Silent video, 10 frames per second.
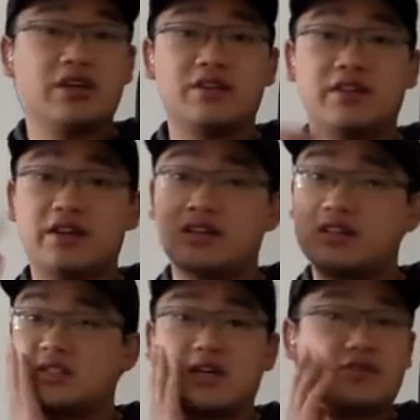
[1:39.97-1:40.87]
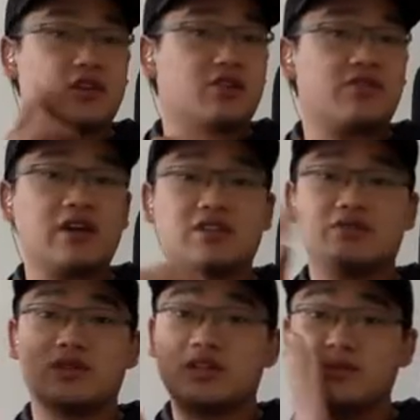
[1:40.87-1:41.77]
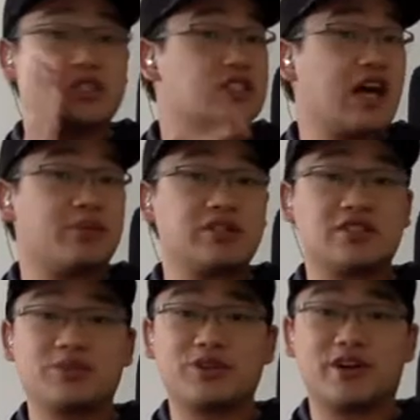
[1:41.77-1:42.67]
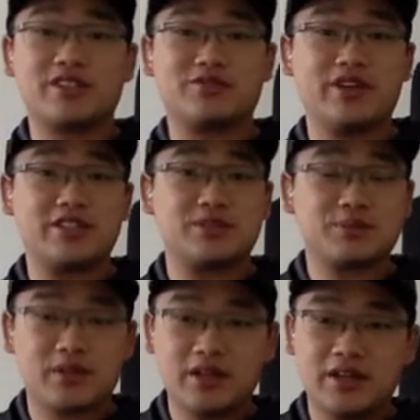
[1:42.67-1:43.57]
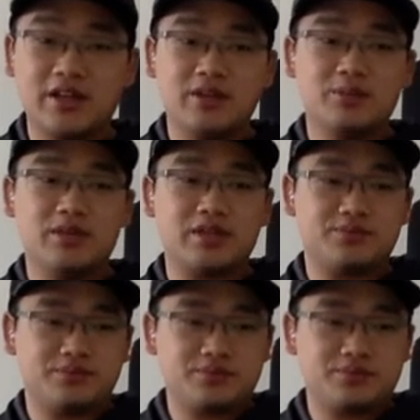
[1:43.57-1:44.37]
then it's not very effective when it comes to slapping someone across the face. But